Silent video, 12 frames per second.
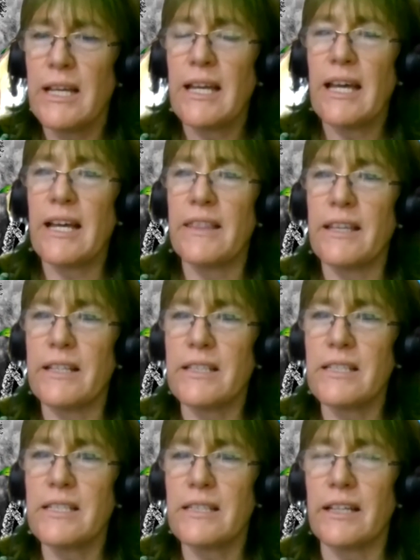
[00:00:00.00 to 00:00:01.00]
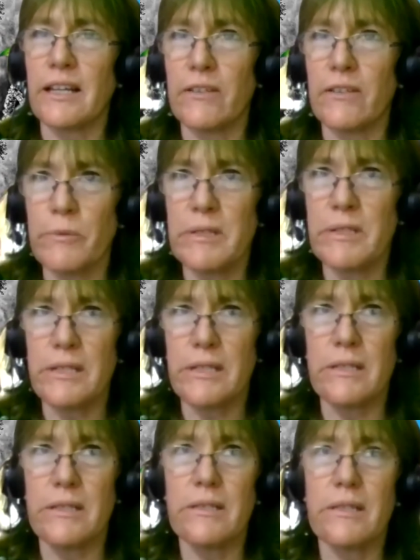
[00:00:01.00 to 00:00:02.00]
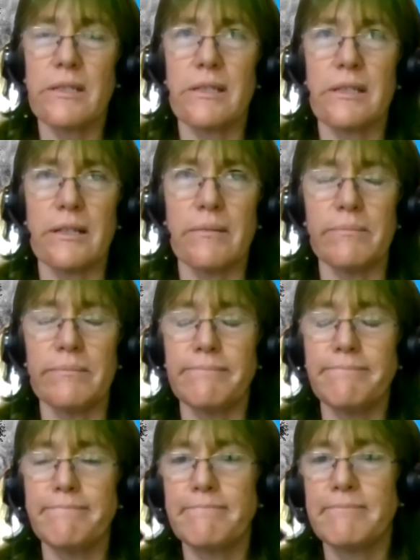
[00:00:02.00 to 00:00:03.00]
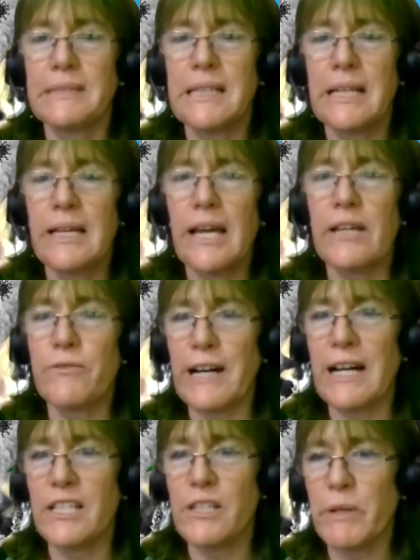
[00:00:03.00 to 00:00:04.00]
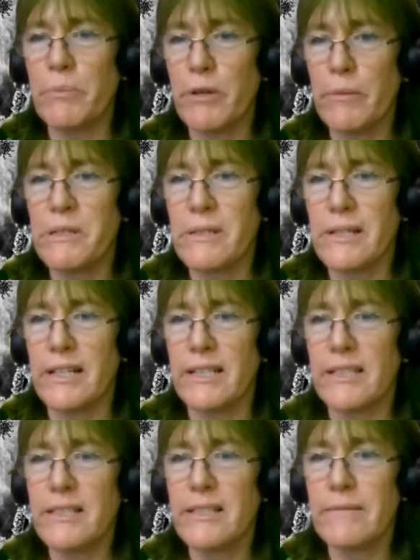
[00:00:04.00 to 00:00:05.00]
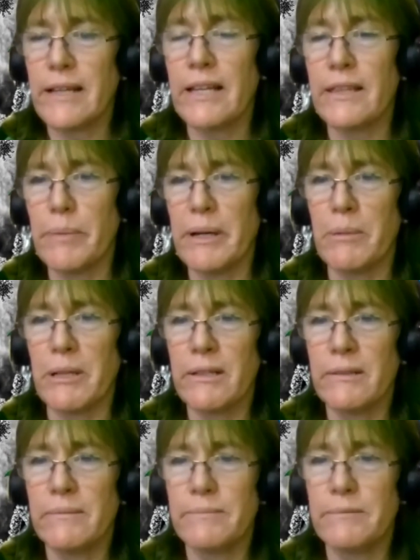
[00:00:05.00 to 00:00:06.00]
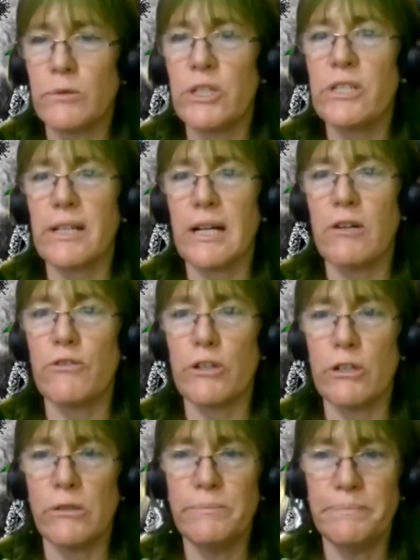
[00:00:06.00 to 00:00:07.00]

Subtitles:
and that the government is advised by proper science and the public? What is our role?